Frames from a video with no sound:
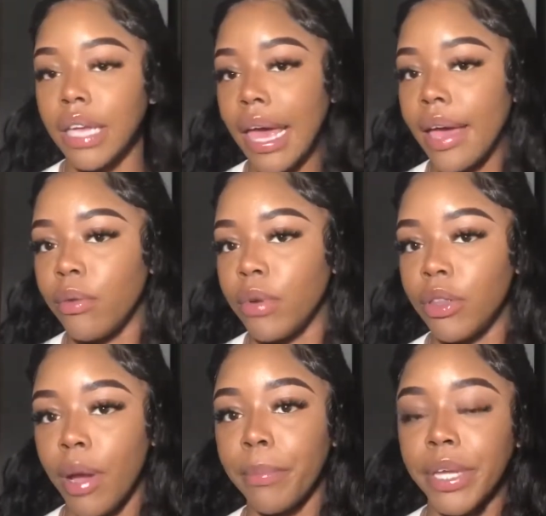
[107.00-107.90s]
at whether
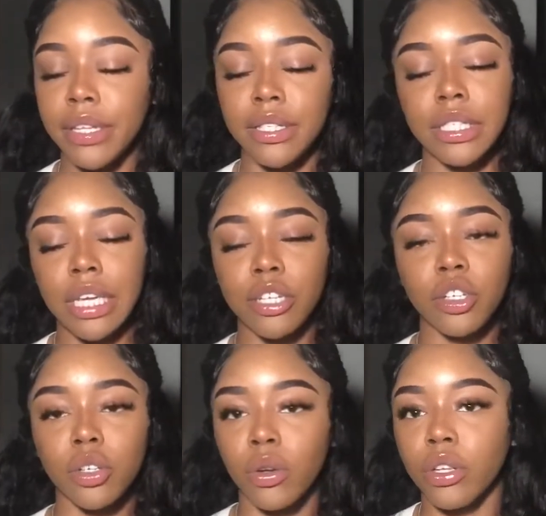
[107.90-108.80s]
I'm picking
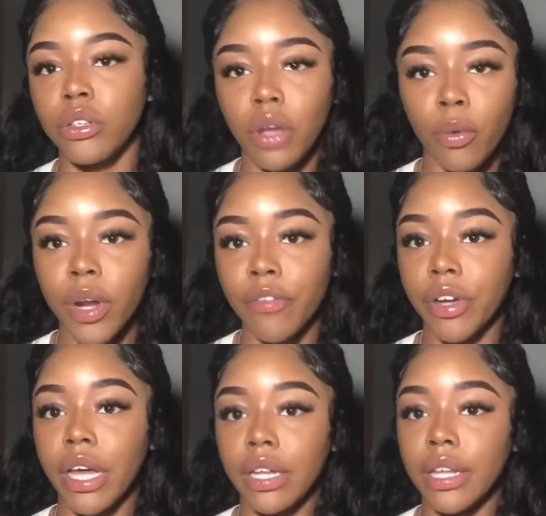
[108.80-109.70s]
standard or, you know, whatever
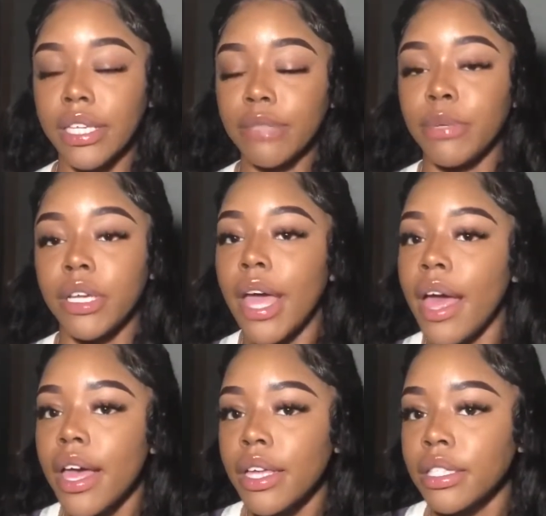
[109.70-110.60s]
kind of lace, but
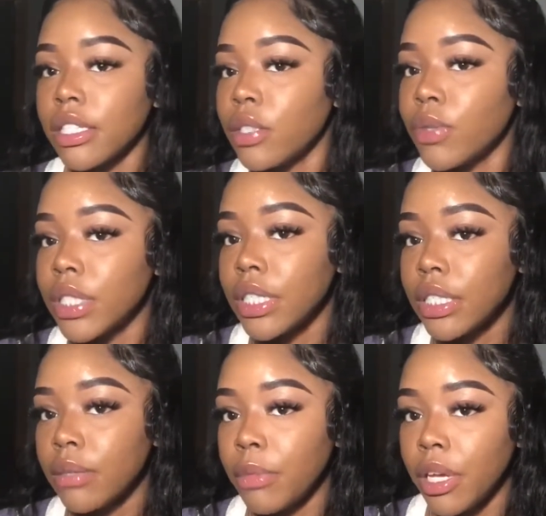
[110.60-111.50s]
since it was sent
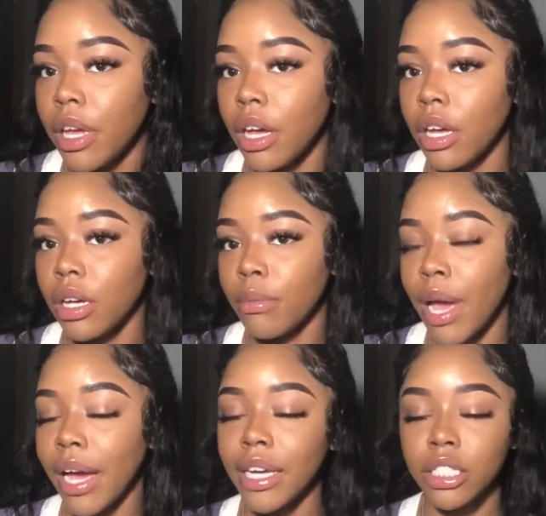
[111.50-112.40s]
to me, I
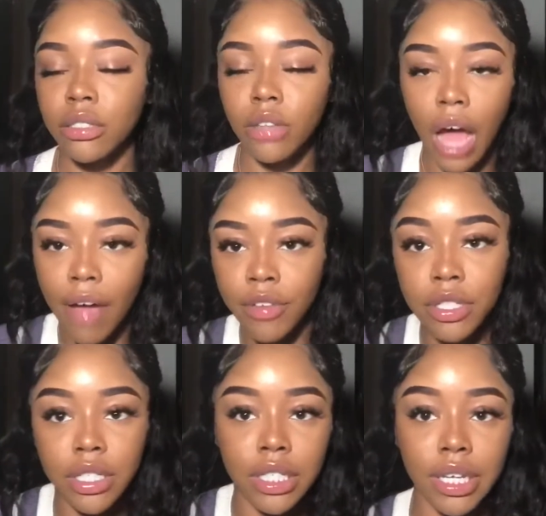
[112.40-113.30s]
kind of
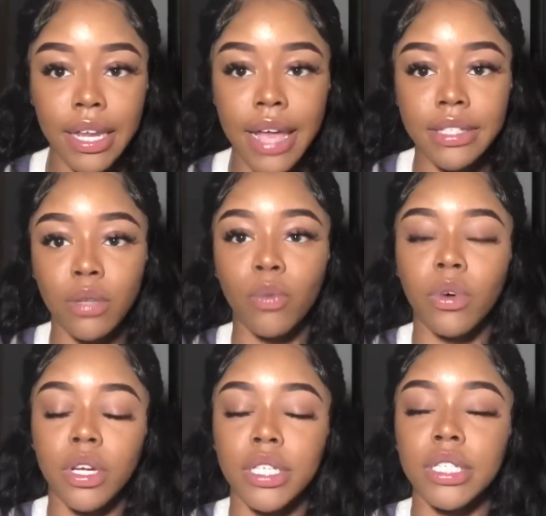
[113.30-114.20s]
obviously took it as it
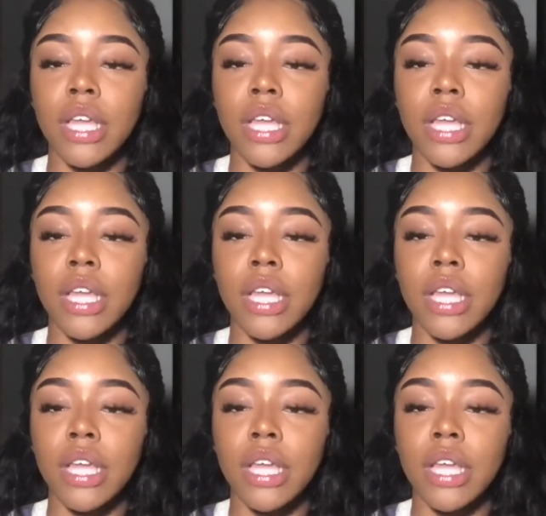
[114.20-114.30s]
was.